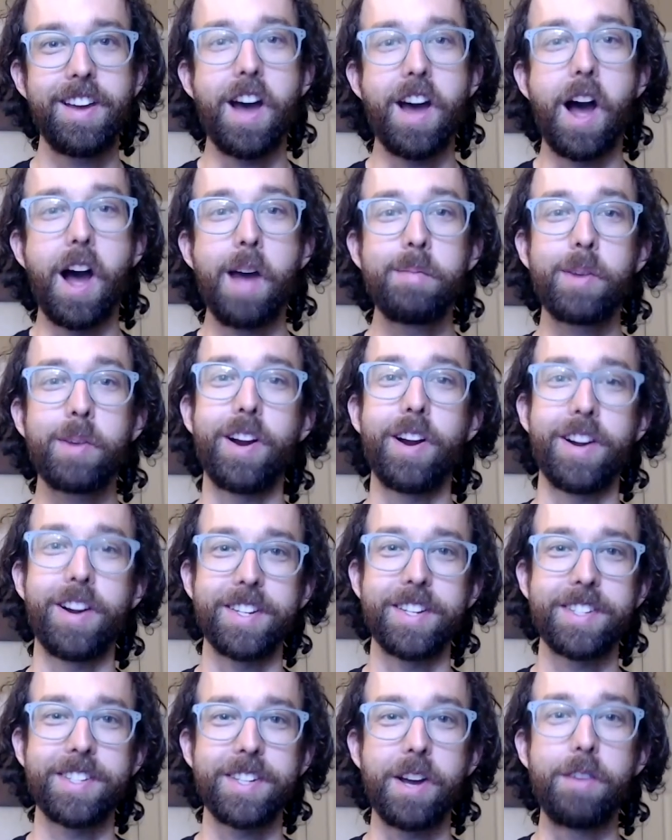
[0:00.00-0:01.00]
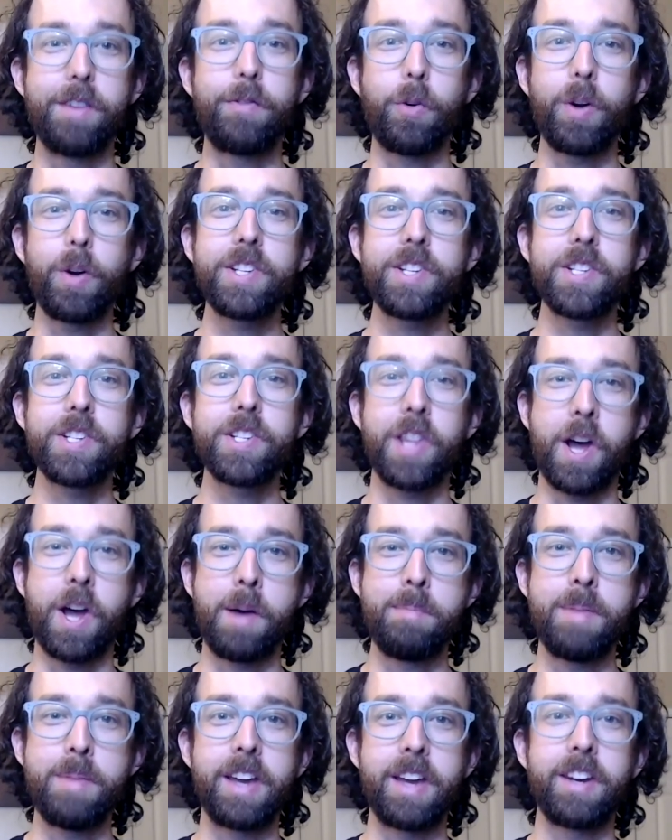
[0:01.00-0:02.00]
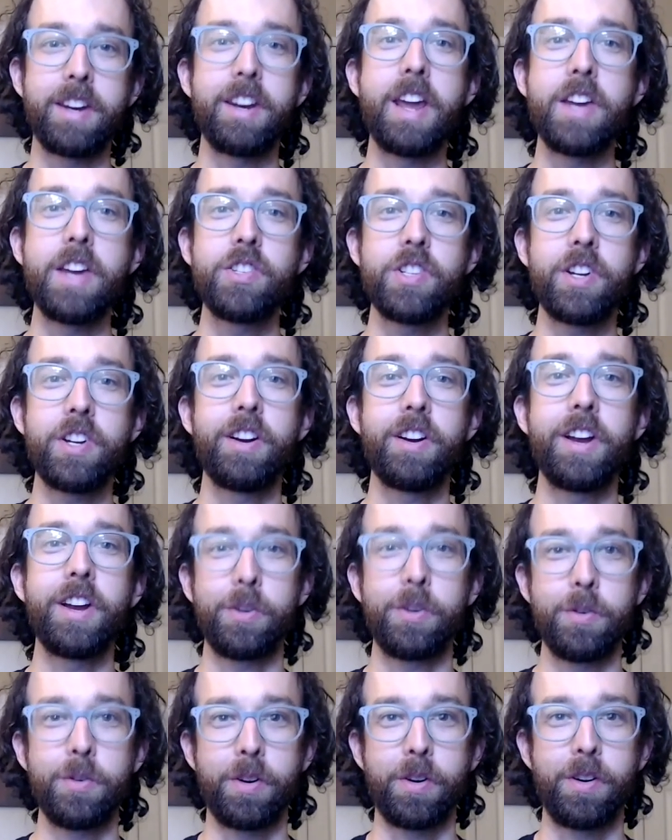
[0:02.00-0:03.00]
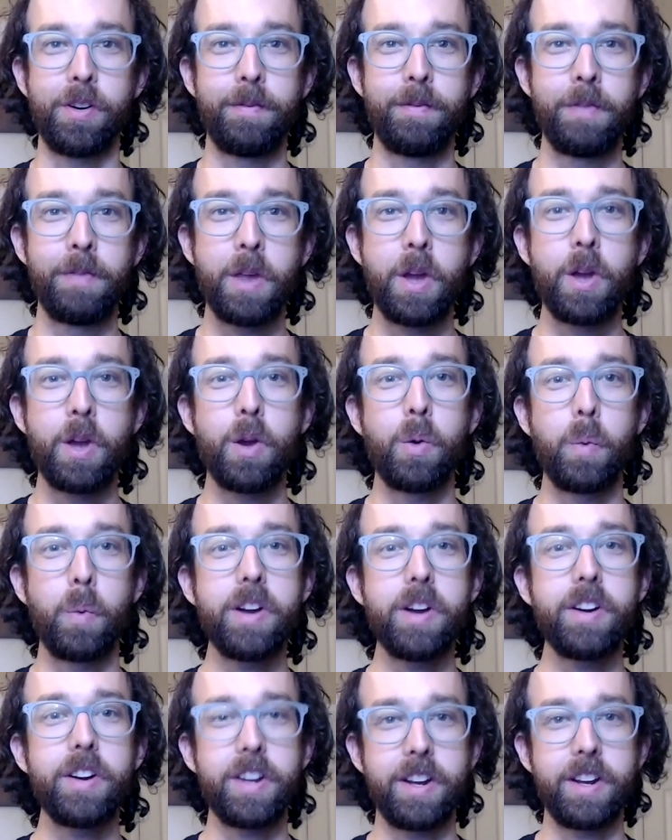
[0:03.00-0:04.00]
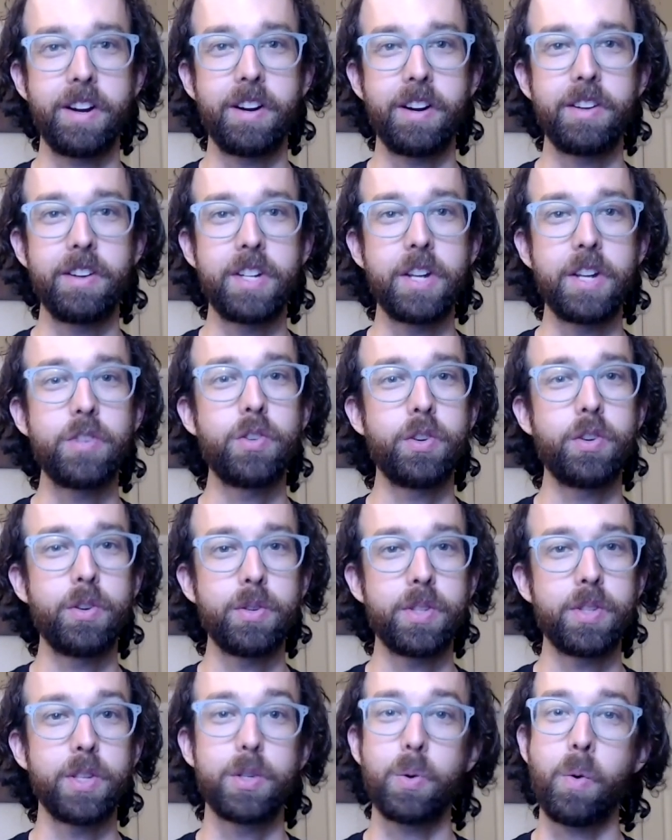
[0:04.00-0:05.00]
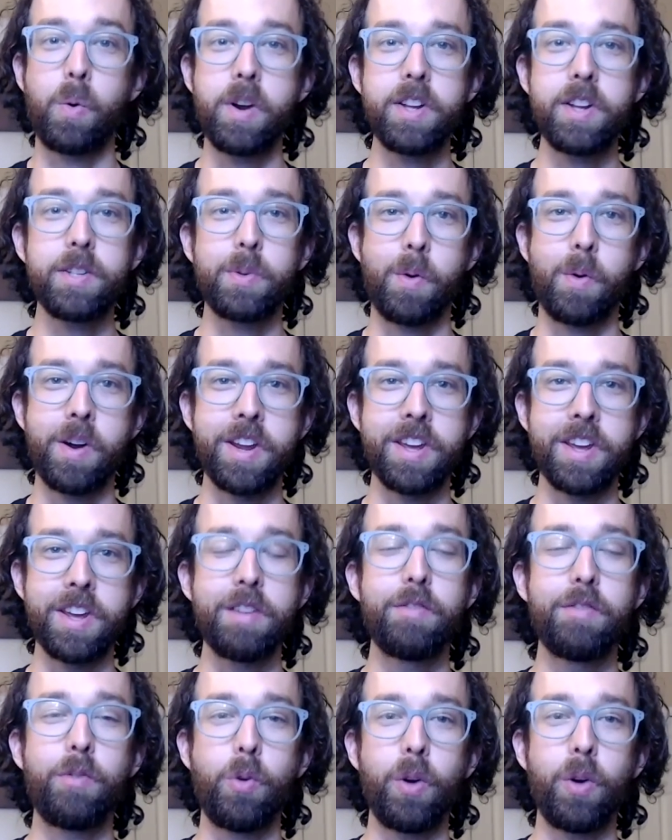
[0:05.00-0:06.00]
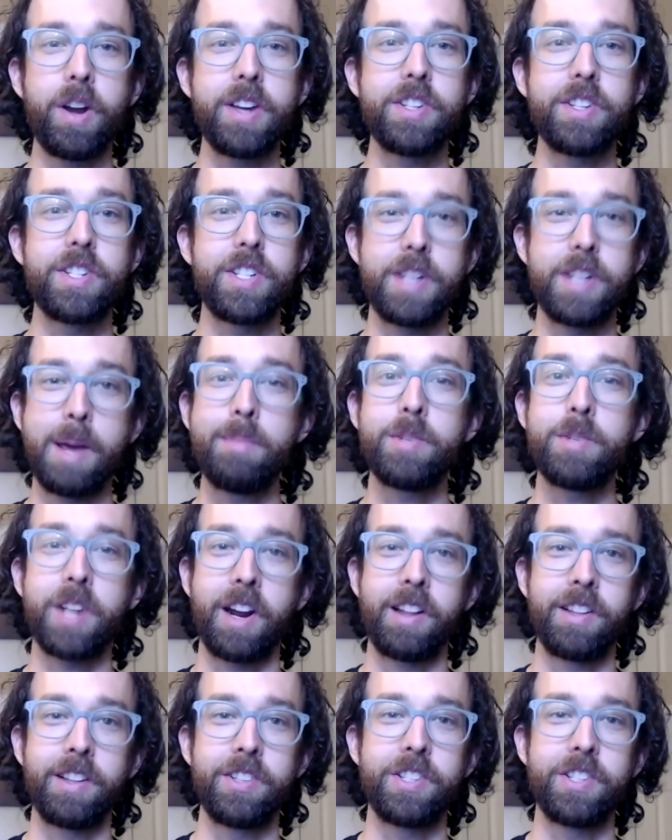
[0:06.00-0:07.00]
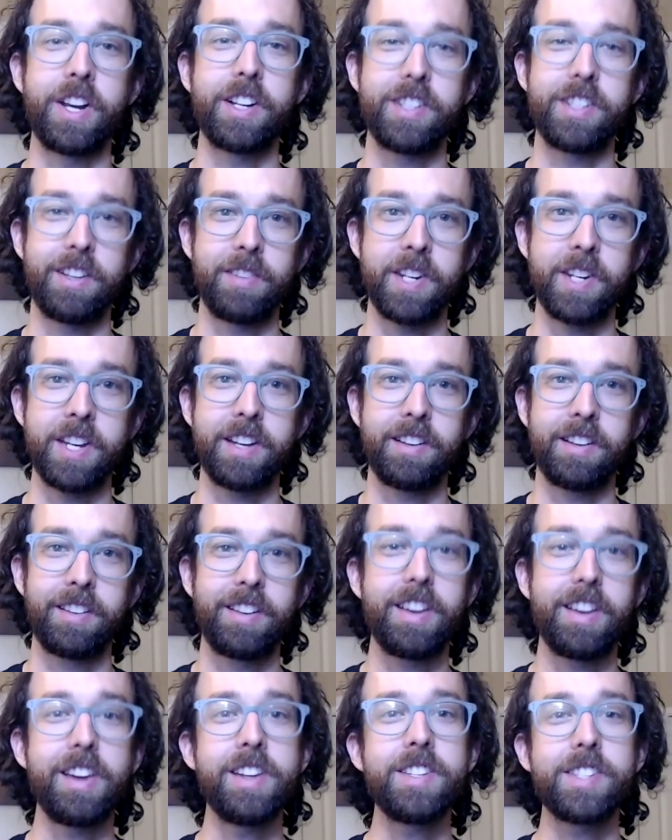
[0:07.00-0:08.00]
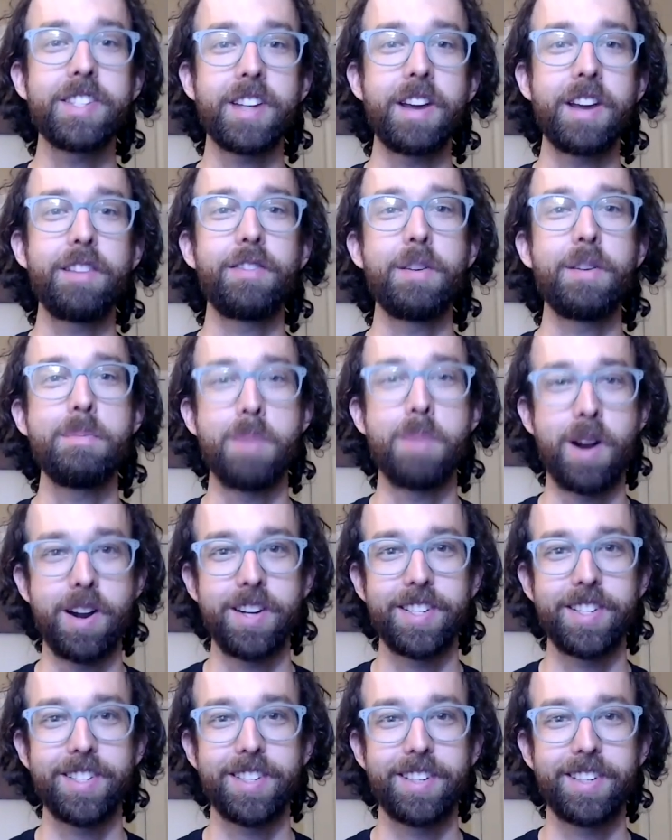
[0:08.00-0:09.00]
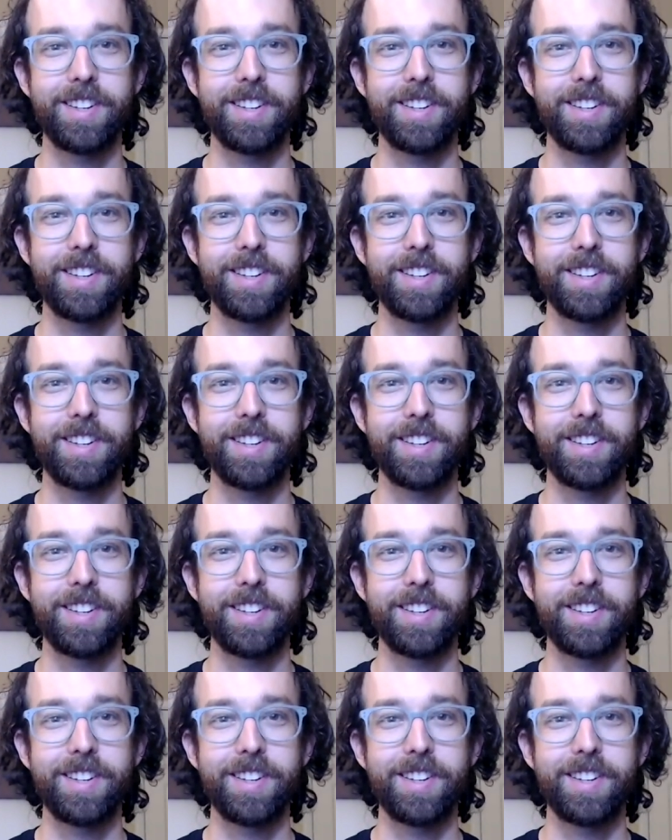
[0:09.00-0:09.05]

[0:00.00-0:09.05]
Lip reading: I'm Curtis, a 4-H alum and an engineer at Google. We're here to introduce the 2020 4-H STEM Challenge activity, Insight from Mars.